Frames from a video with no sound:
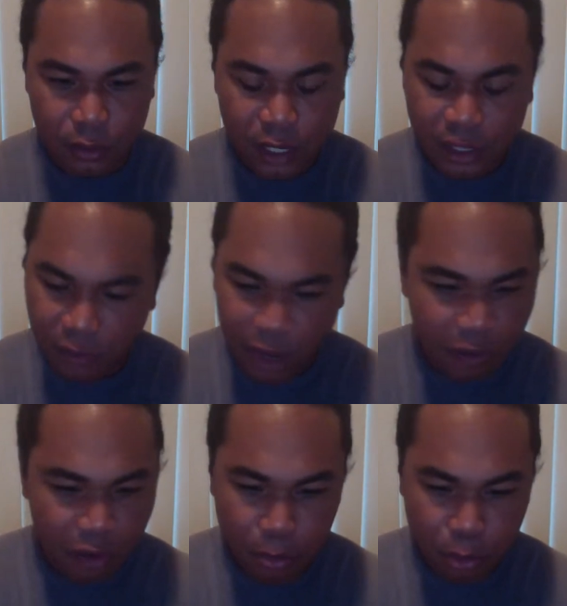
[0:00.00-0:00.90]
It's very,
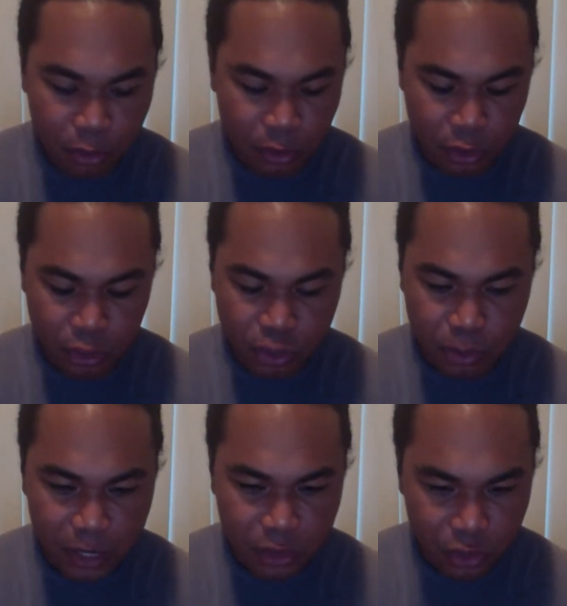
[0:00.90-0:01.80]
very important. You
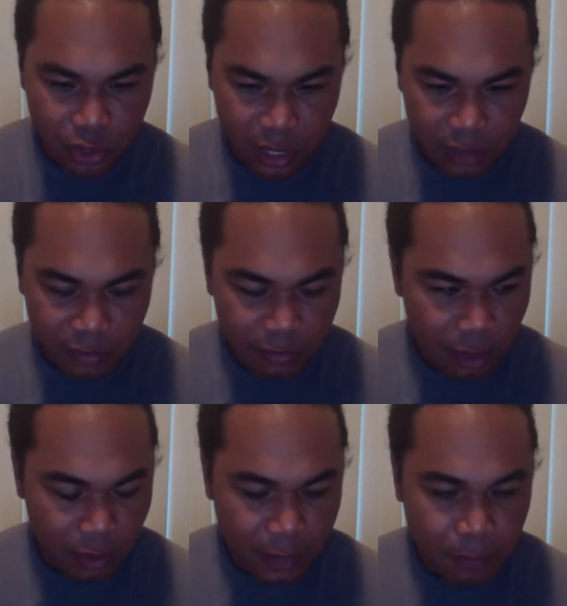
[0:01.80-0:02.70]
space yourself,
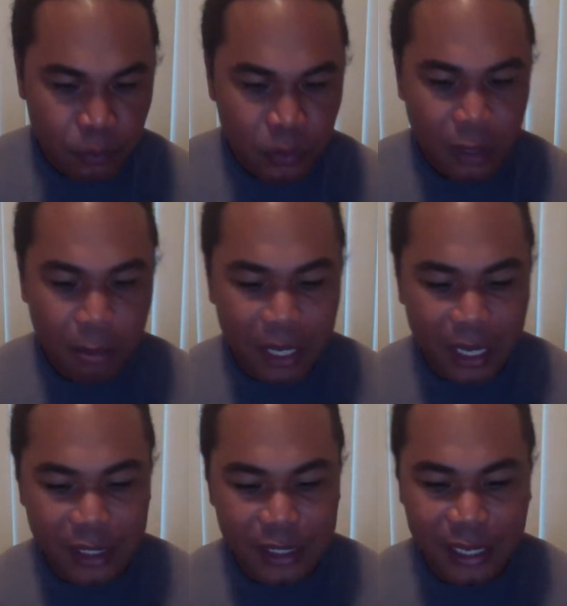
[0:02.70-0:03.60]
all right?
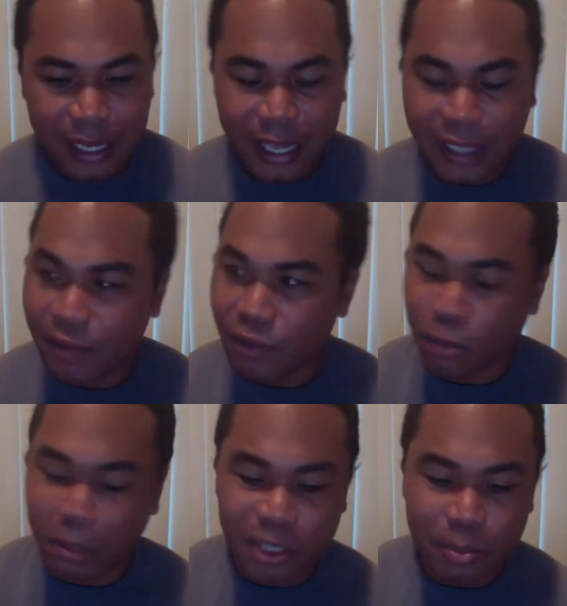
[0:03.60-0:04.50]
Because in case if
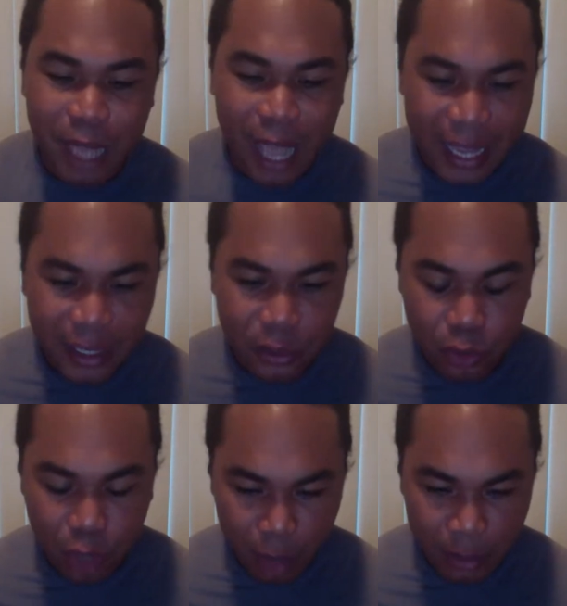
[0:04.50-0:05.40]
somebody's behind you
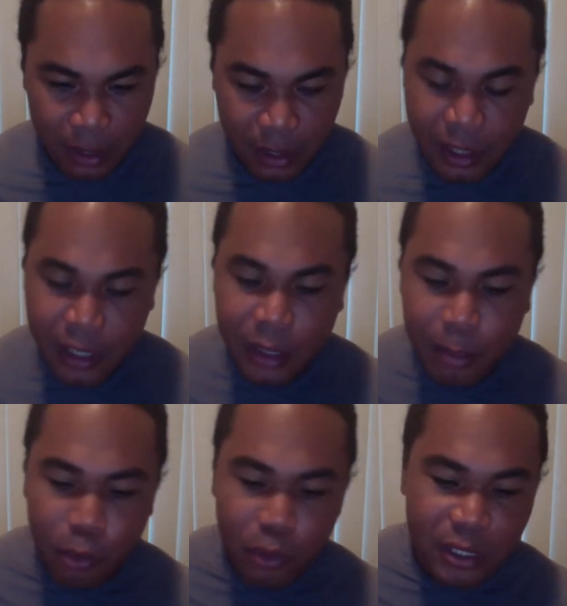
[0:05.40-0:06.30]
coming, the
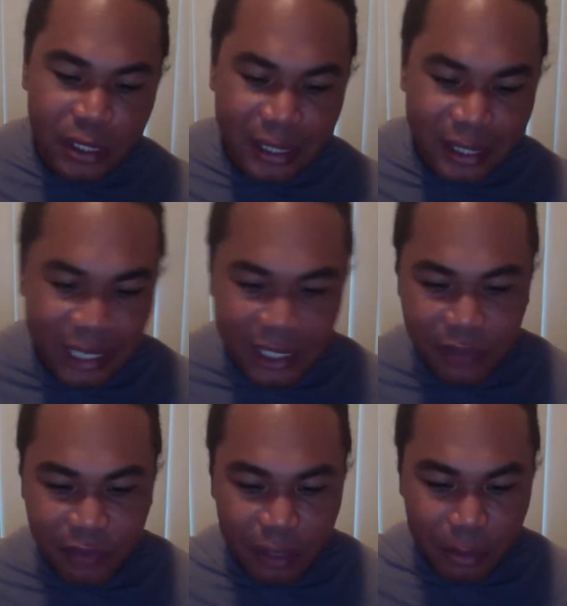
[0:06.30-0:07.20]
person
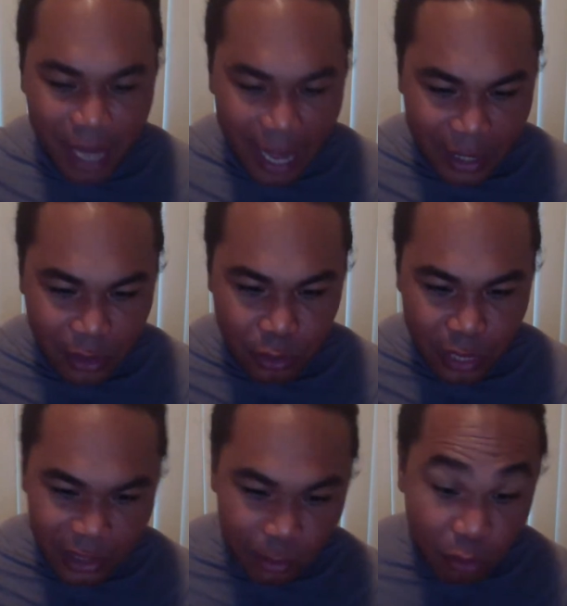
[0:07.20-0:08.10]
6 feet behind you
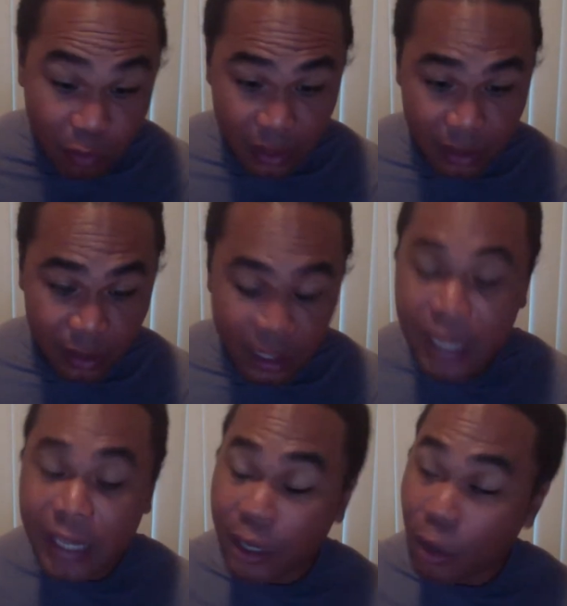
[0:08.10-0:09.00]
that's moving
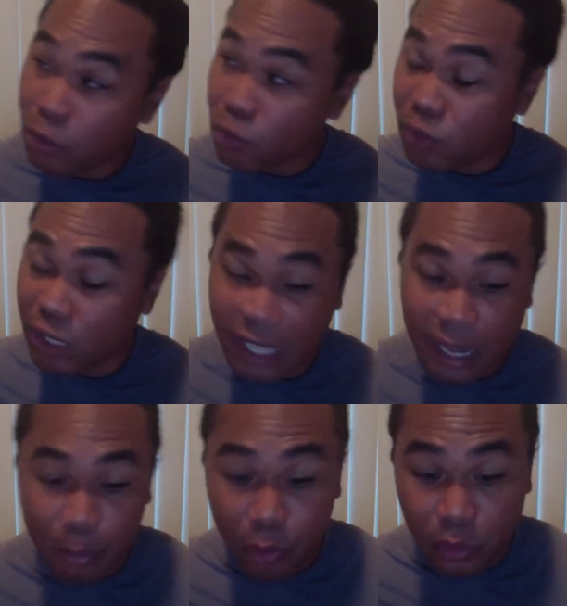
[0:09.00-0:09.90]
can also see
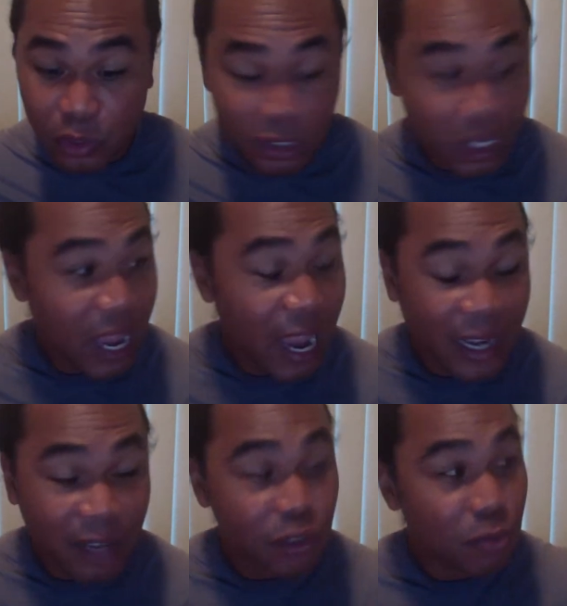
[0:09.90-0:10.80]
that person.
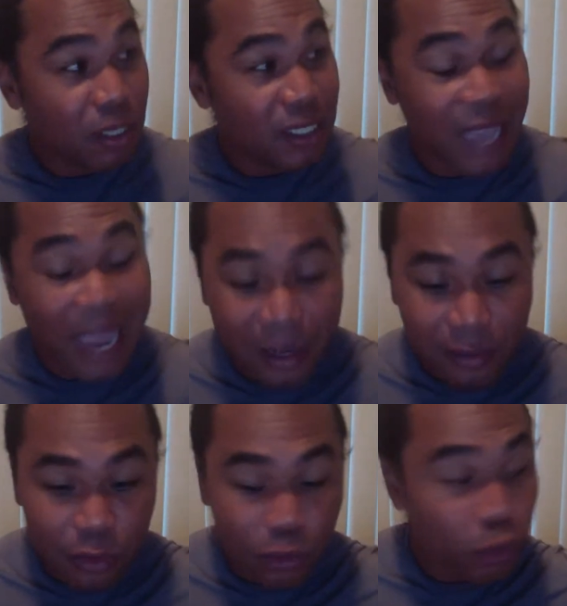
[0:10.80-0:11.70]
And if somebody's ahead
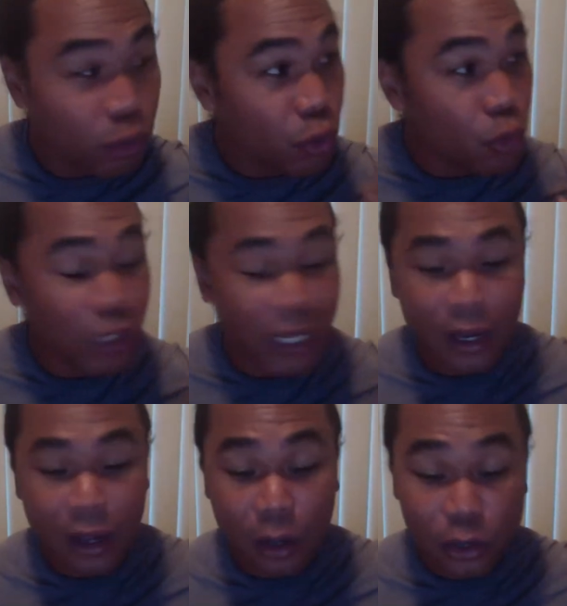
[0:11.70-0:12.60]
of you, you can
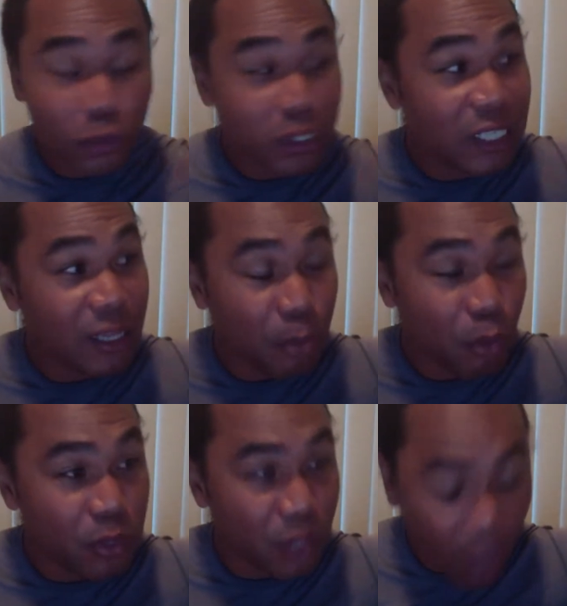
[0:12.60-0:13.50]
also see the
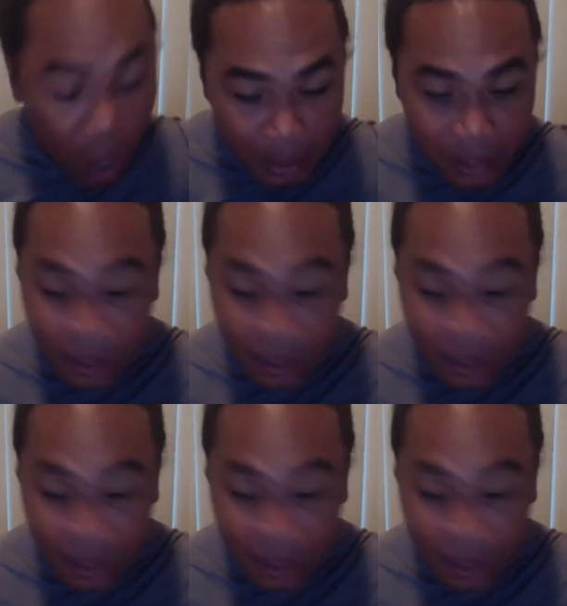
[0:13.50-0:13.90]
person coming.